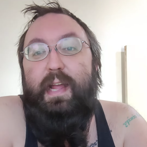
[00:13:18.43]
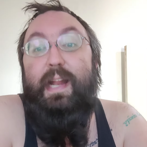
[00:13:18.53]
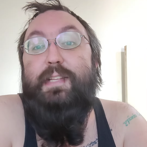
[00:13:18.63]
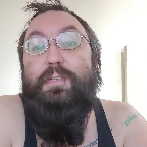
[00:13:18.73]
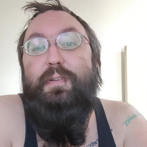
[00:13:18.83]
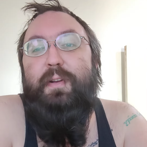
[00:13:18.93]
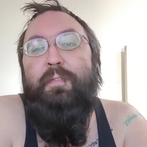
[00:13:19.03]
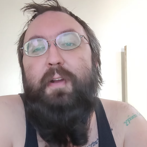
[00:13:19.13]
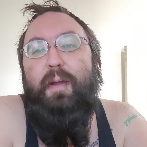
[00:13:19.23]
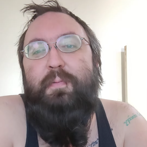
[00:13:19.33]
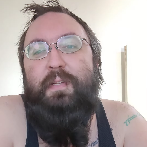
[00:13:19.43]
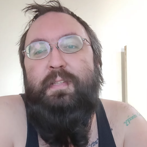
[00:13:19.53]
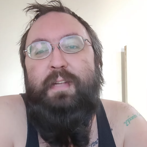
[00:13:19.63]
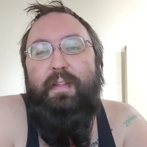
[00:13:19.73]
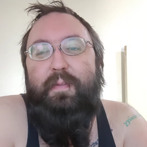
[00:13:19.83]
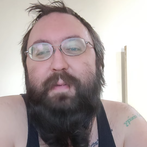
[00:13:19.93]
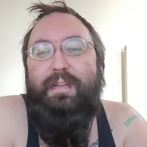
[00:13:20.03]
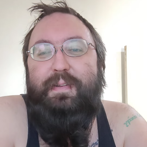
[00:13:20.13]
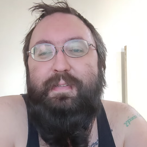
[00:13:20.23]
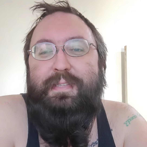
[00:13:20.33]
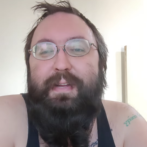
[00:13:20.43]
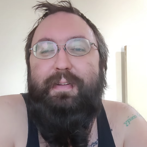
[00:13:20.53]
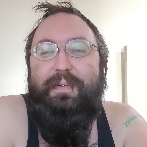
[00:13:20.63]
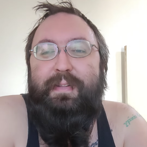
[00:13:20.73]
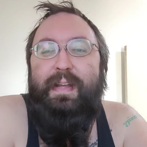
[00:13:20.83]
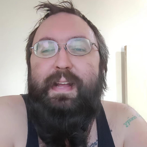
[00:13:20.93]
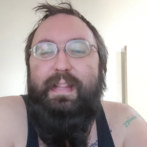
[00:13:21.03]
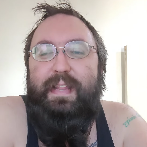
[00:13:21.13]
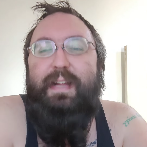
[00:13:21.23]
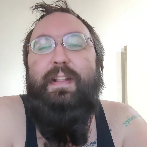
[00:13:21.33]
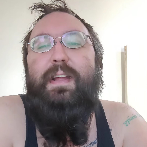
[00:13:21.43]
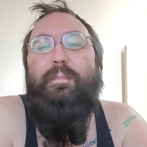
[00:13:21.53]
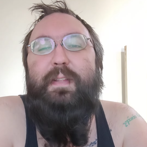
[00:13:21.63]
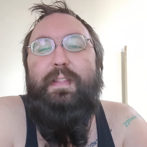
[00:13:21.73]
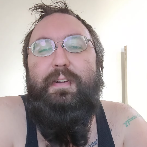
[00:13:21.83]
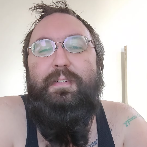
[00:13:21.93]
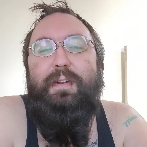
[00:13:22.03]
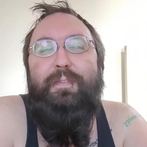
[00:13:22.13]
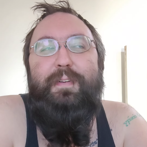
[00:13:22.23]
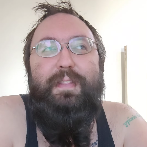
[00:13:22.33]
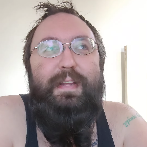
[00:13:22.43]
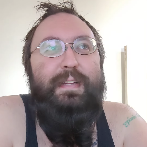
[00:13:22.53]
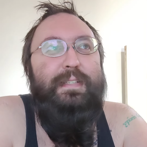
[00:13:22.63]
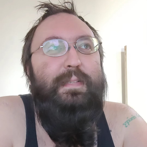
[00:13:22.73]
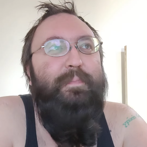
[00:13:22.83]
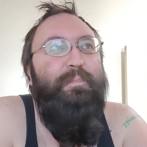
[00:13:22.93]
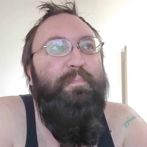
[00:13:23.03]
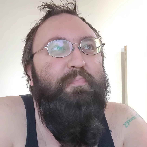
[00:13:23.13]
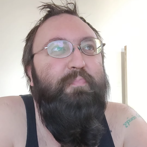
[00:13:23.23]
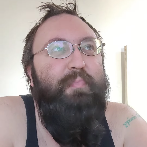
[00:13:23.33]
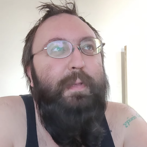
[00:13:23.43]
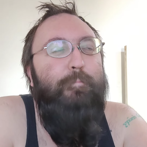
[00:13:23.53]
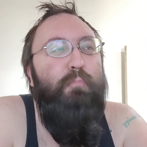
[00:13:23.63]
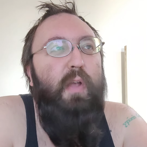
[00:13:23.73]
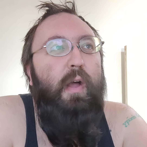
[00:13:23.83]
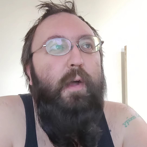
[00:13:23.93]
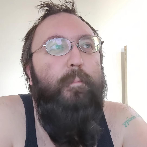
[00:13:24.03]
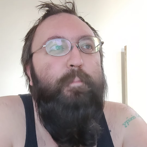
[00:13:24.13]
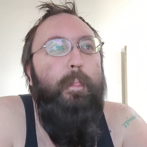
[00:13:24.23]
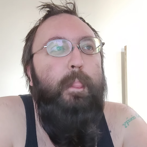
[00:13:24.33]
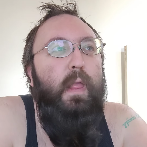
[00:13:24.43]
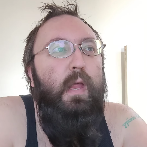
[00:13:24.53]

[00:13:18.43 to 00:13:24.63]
it has two different options on the menu, so they claim that they're two different things. Then,